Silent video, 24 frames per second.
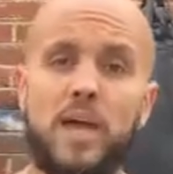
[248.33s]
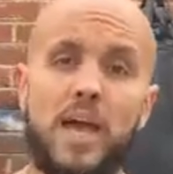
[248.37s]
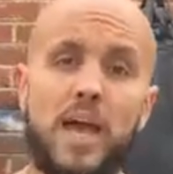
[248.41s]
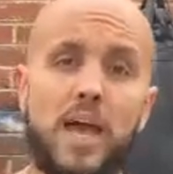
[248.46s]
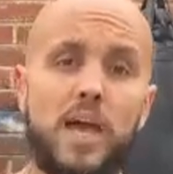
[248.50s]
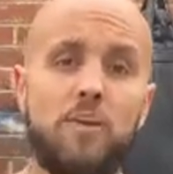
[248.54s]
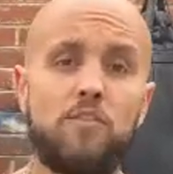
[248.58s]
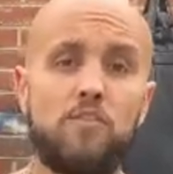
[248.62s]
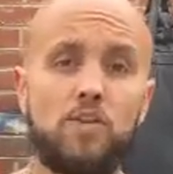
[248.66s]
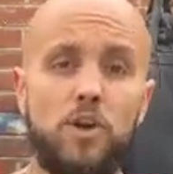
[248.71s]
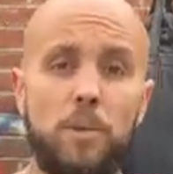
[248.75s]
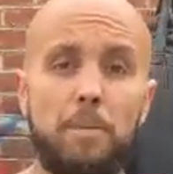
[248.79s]

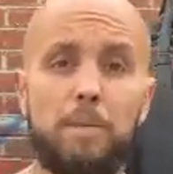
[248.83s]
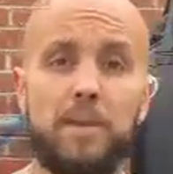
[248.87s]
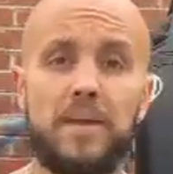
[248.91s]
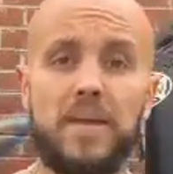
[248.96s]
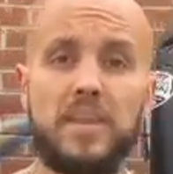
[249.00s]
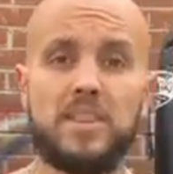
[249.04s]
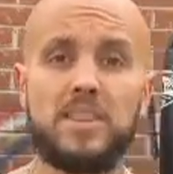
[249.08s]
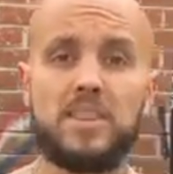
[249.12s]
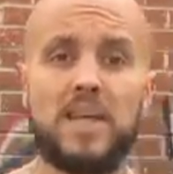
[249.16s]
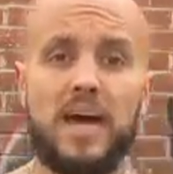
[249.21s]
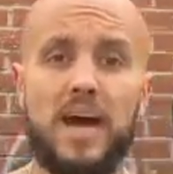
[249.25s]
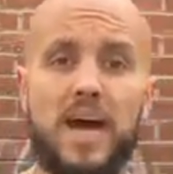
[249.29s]
and
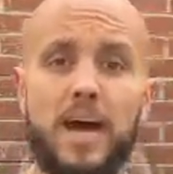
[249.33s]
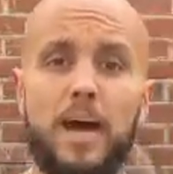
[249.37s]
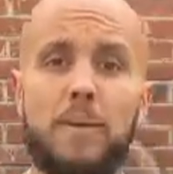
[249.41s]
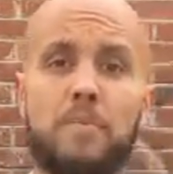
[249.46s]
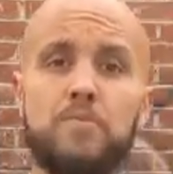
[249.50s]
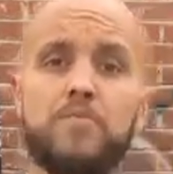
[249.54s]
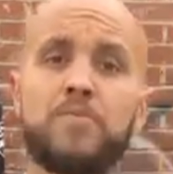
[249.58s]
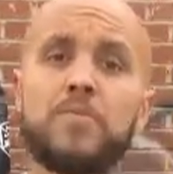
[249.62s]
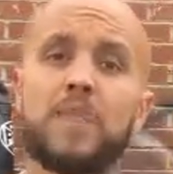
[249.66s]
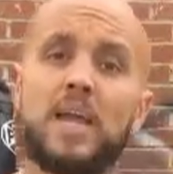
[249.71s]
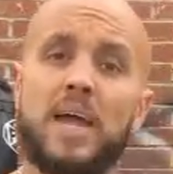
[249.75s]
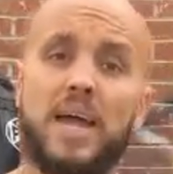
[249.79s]
repeat that
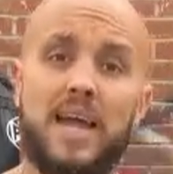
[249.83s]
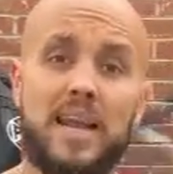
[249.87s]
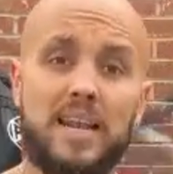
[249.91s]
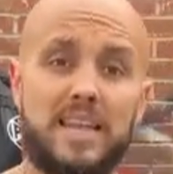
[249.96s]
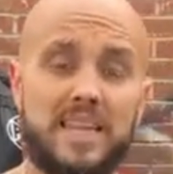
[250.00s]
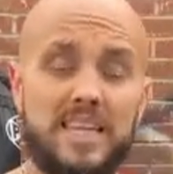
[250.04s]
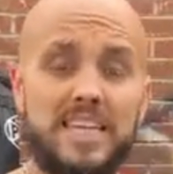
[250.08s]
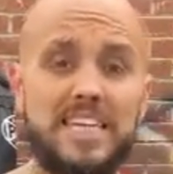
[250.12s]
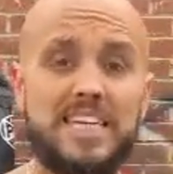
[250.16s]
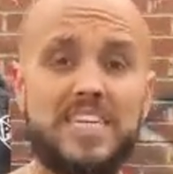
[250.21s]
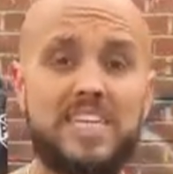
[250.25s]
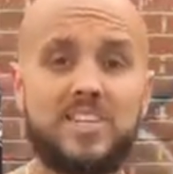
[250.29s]
at
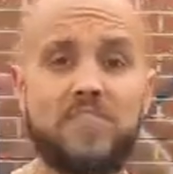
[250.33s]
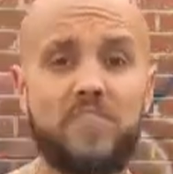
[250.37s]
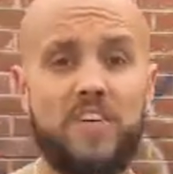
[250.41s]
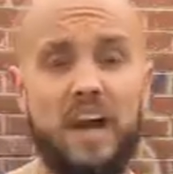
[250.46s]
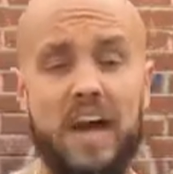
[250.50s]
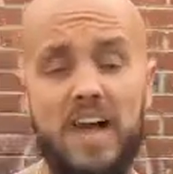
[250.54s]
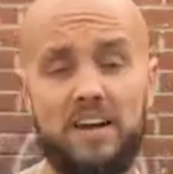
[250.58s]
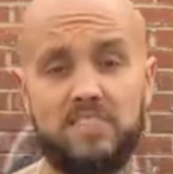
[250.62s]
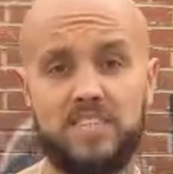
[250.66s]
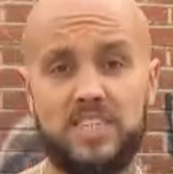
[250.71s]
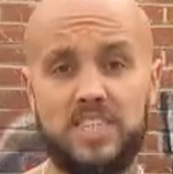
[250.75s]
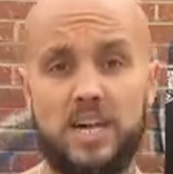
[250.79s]
least
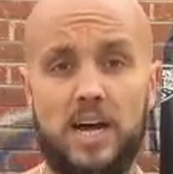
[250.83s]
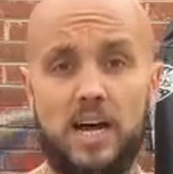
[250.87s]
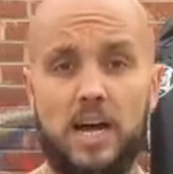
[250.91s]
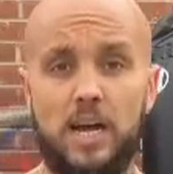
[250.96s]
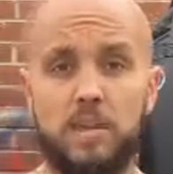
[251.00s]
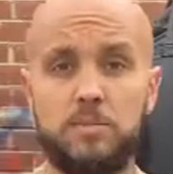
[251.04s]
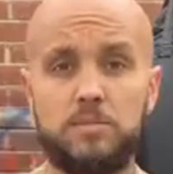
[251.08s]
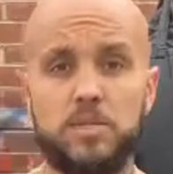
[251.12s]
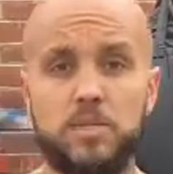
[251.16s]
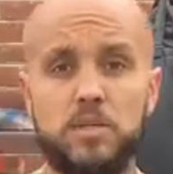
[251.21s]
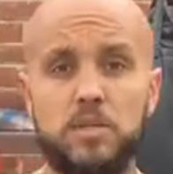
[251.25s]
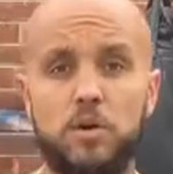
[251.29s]
five
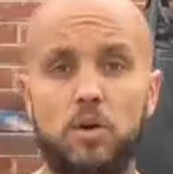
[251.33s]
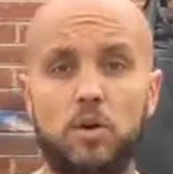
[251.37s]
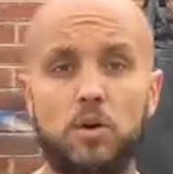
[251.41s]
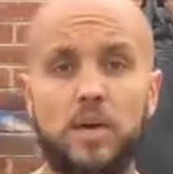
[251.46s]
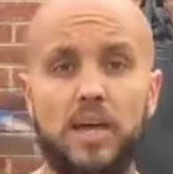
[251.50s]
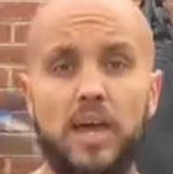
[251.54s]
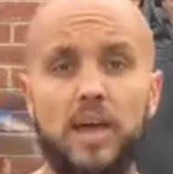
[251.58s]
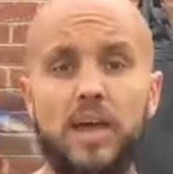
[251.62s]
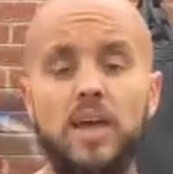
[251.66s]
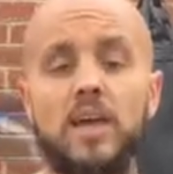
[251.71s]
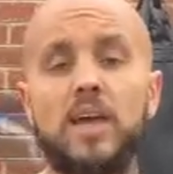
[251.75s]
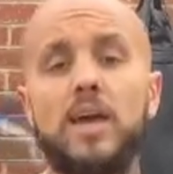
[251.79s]
times,
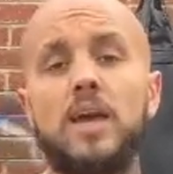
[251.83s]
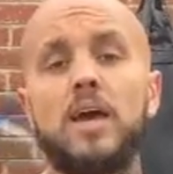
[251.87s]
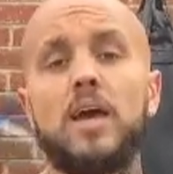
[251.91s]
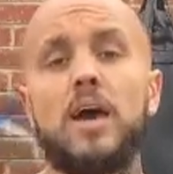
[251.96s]
okay?